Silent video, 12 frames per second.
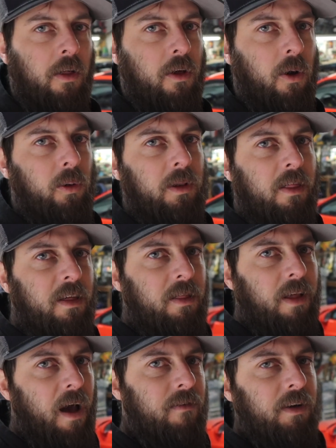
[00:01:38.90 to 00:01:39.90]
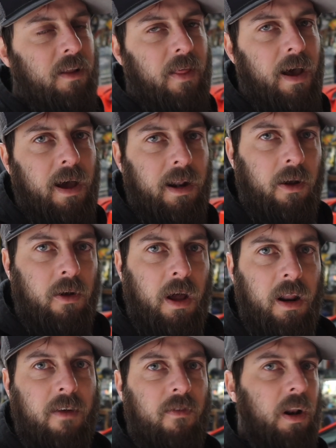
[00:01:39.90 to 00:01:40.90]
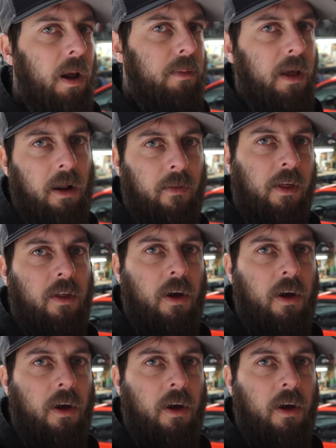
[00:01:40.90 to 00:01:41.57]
So let's dive into that and I'll kind of give you an update on this